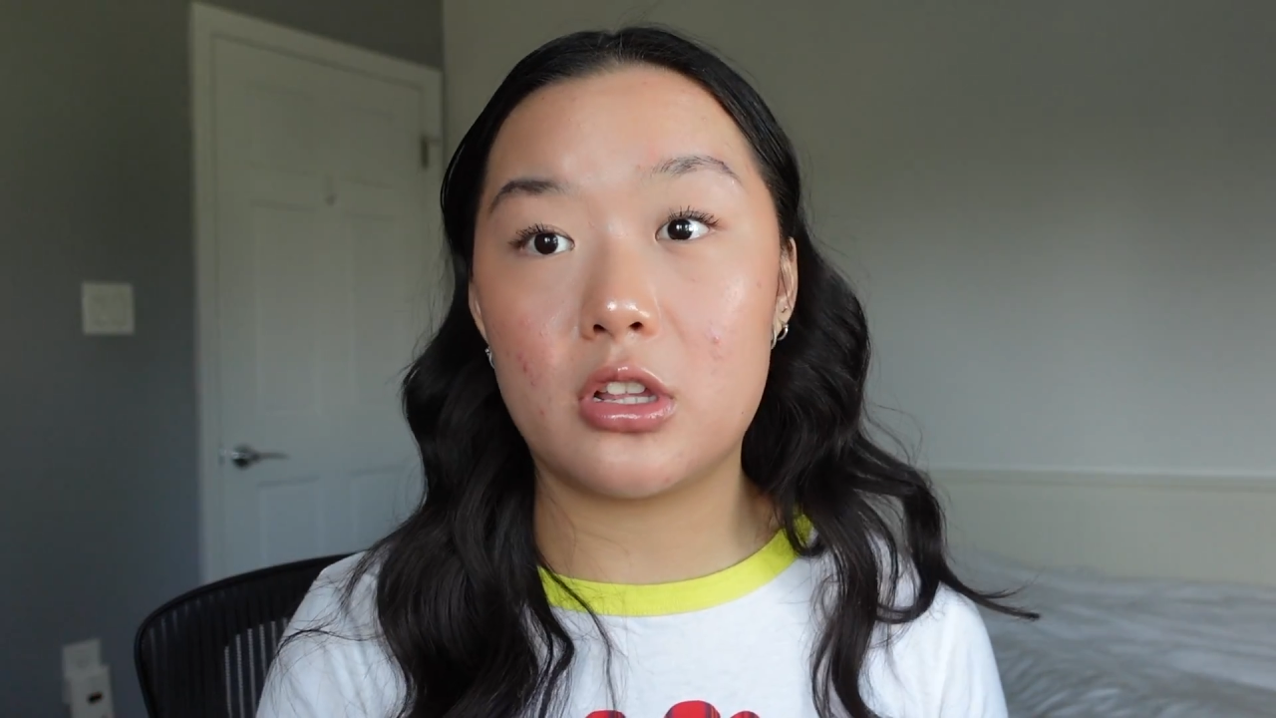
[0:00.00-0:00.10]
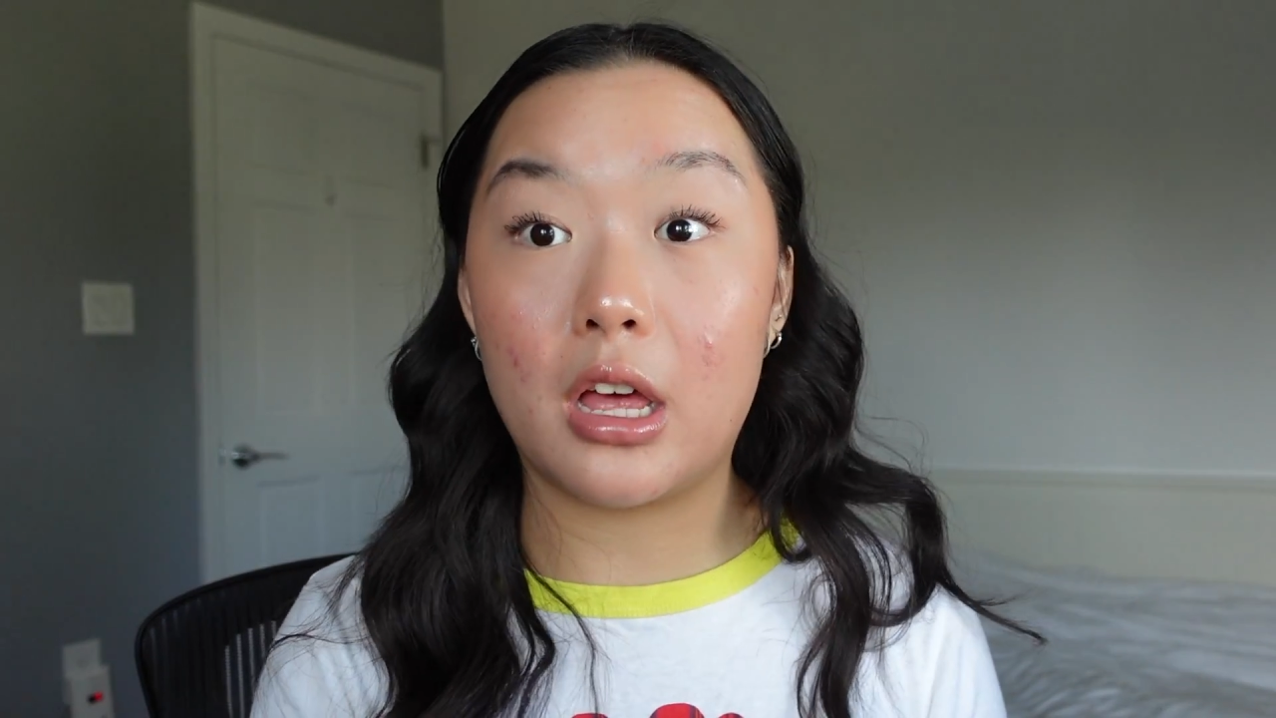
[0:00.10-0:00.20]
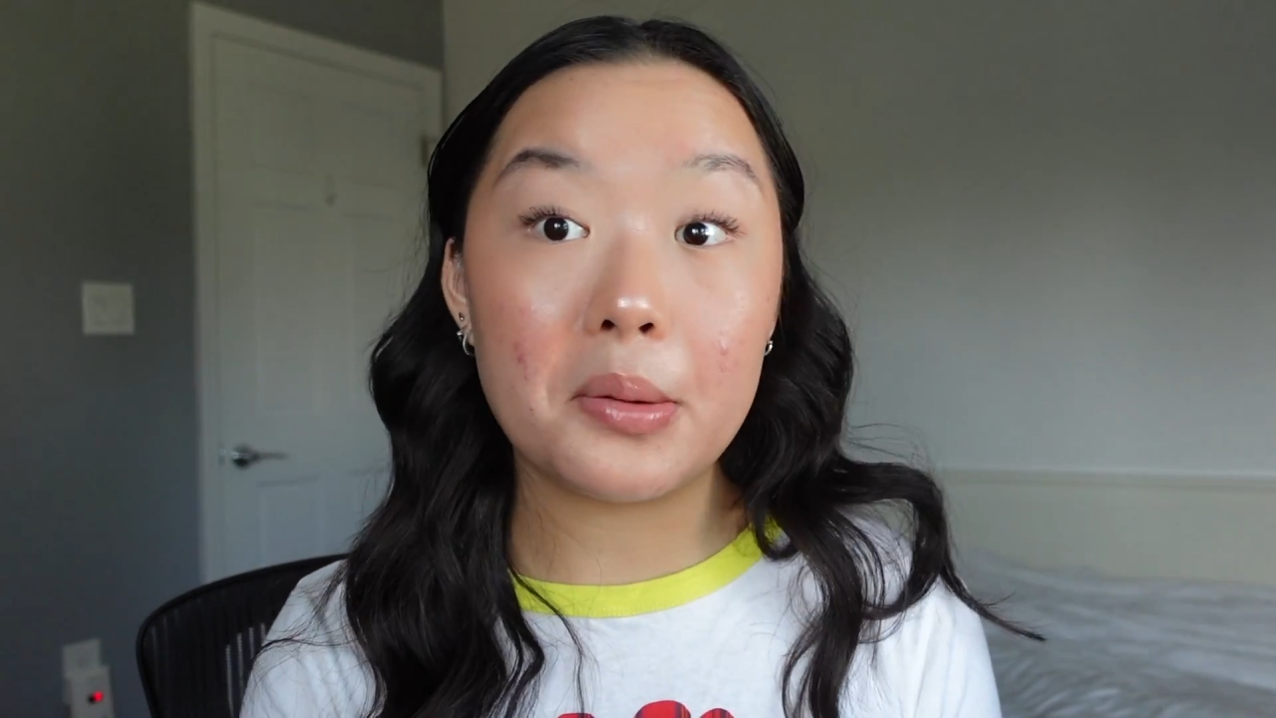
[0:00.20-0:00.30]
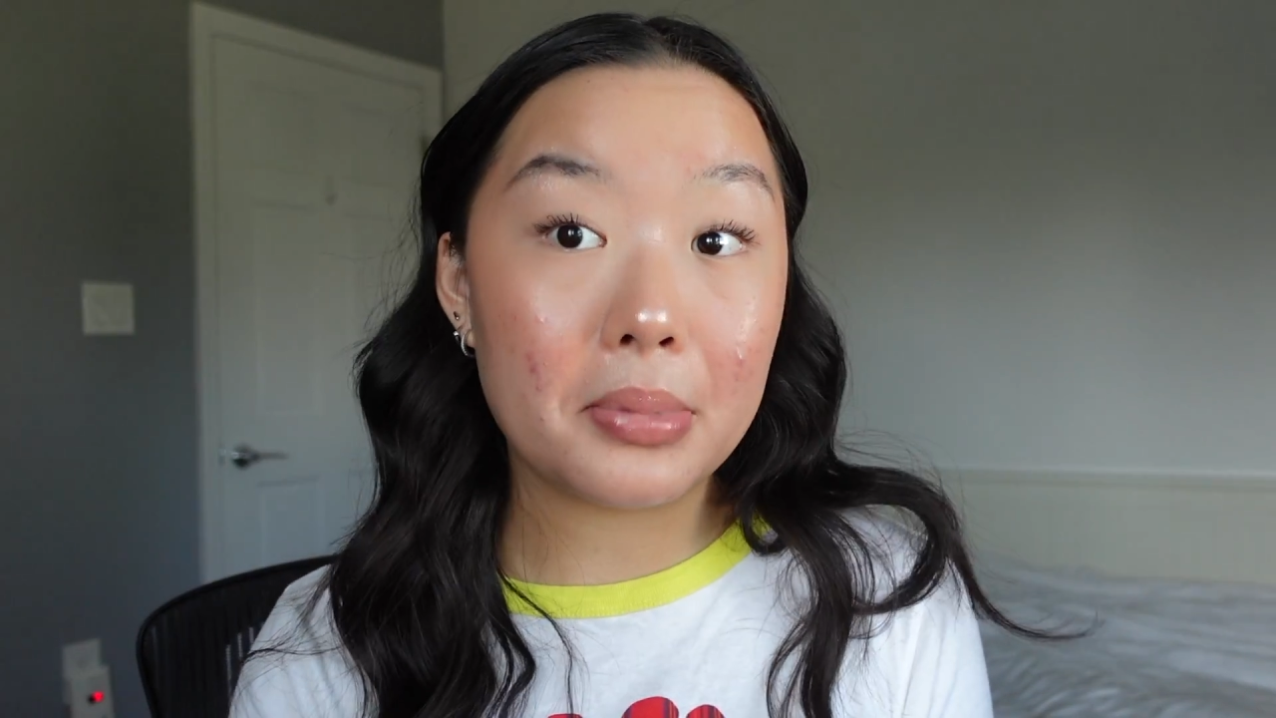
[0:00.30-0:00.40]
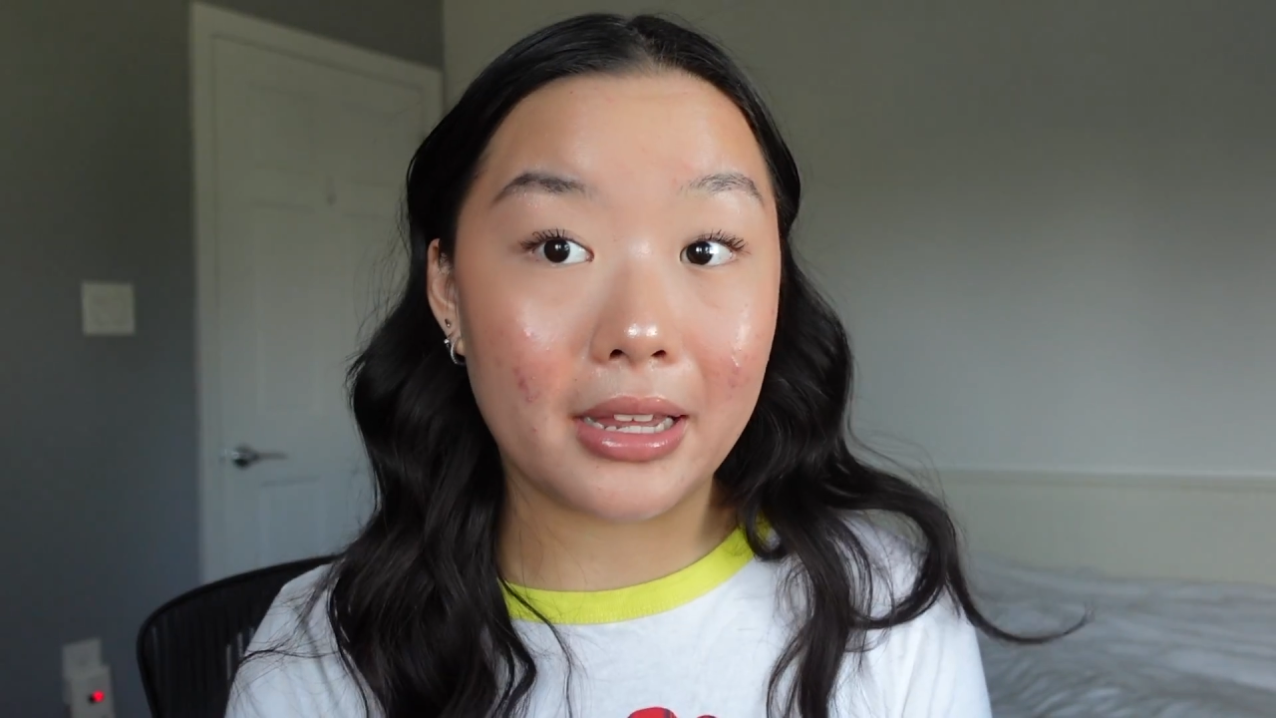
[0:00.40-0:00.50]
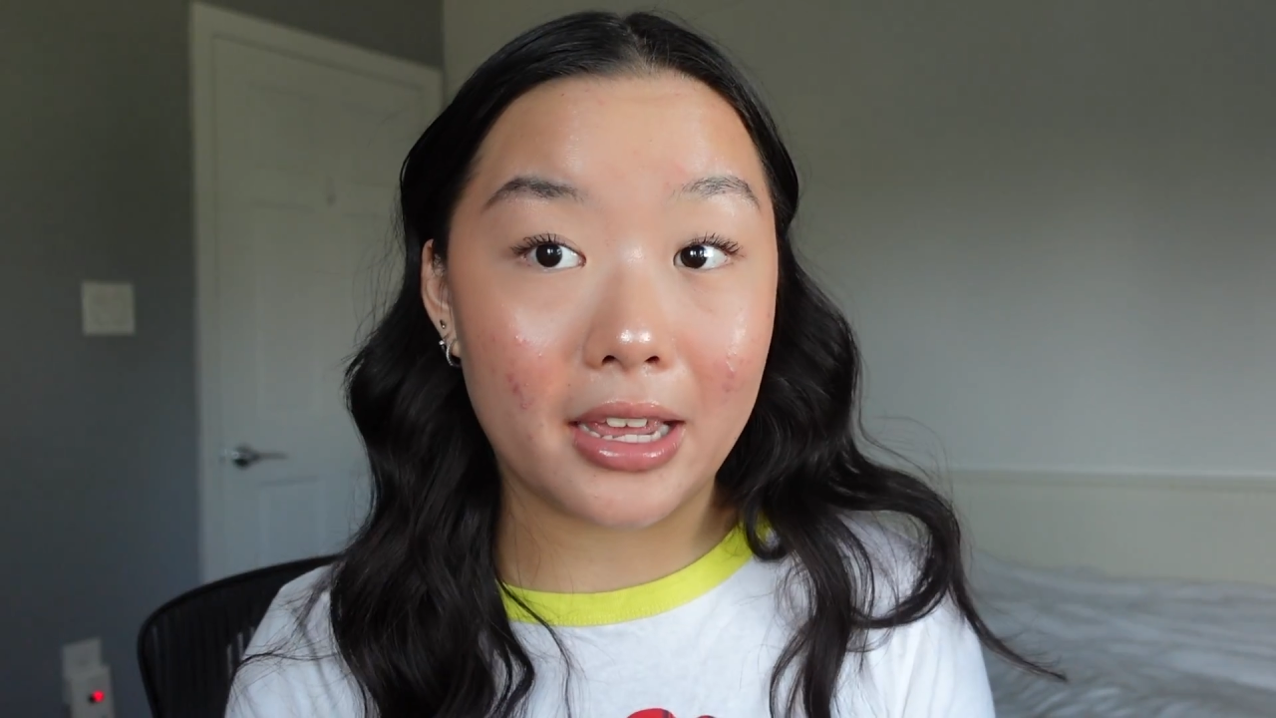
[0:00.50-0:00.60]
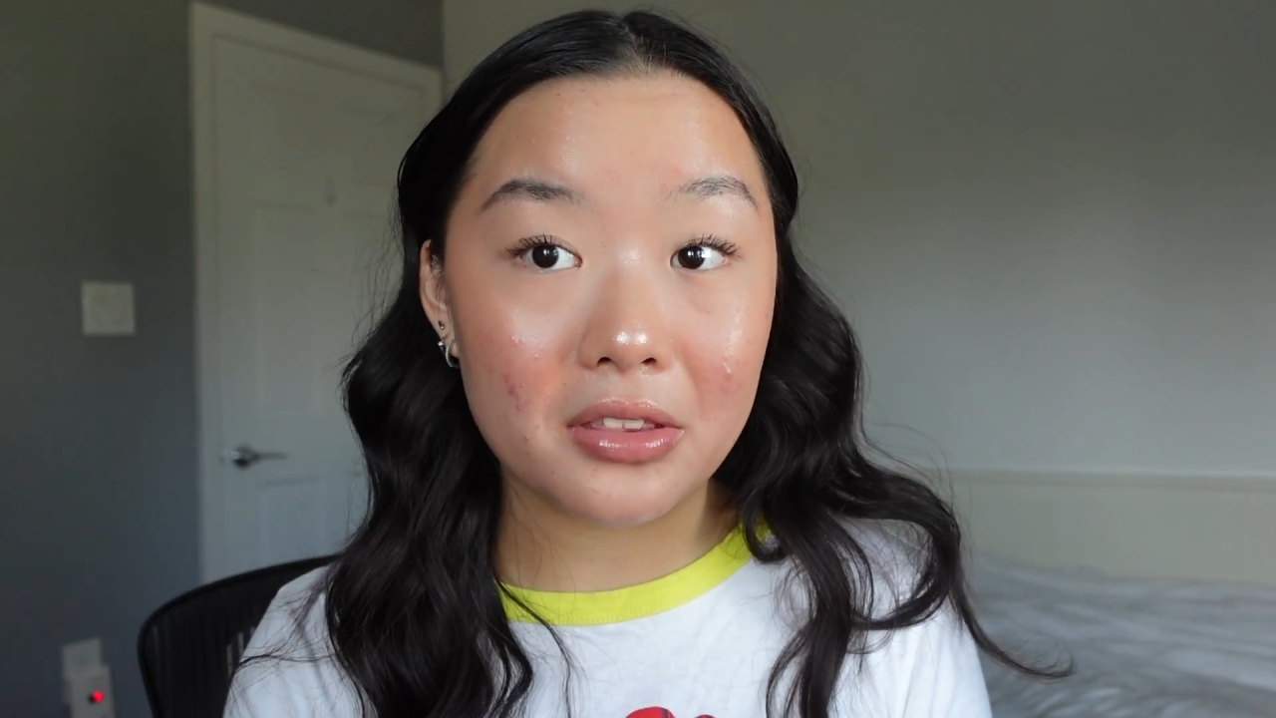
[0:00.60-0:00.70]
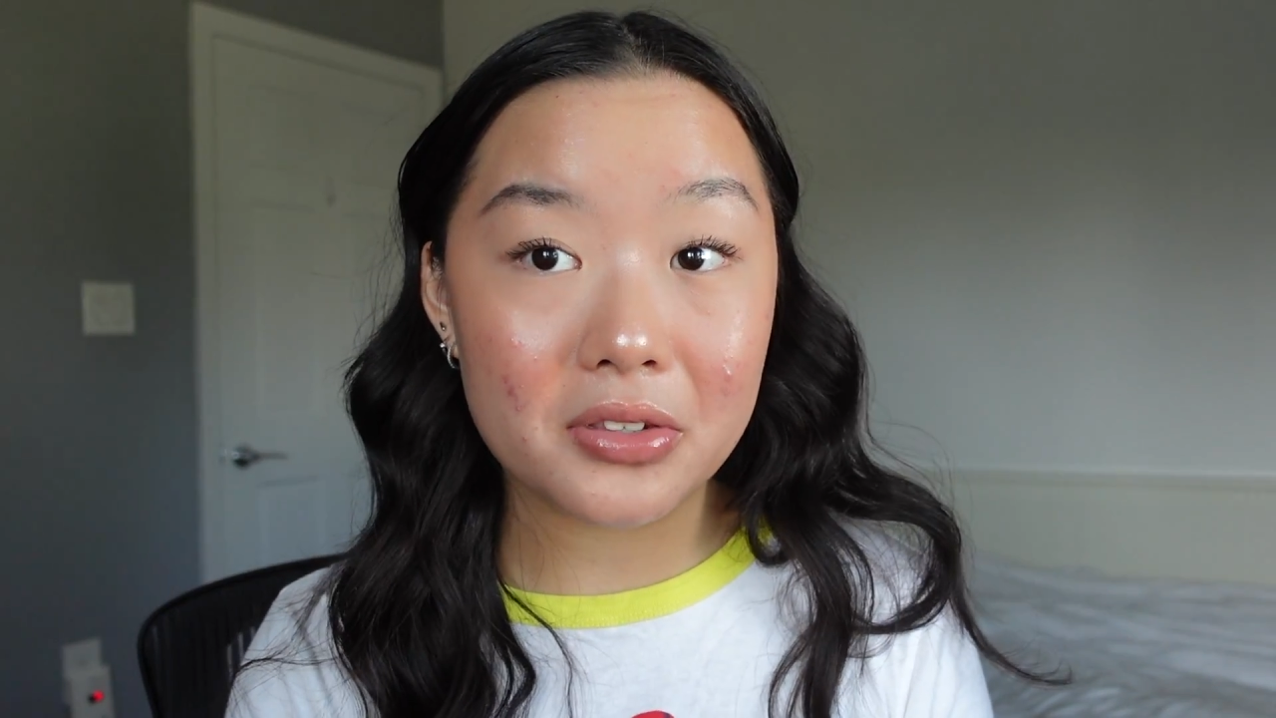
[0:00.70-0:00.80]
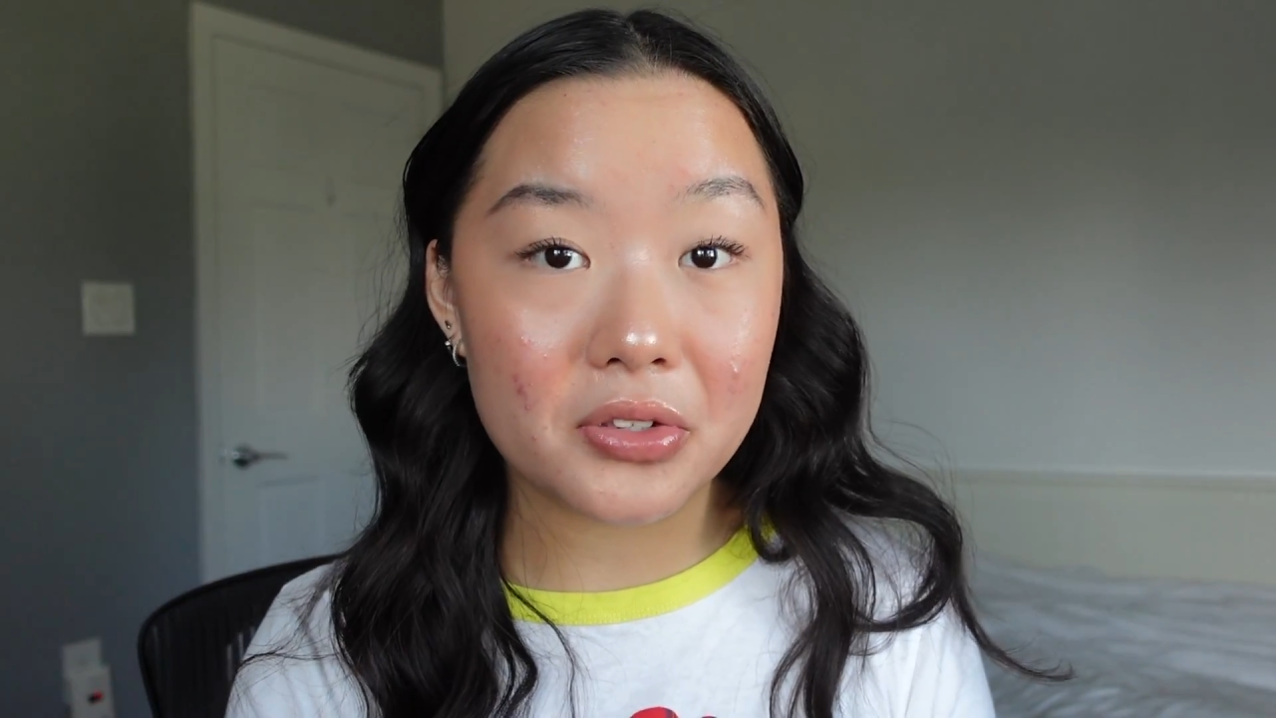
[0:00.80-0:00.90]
a lot of plants,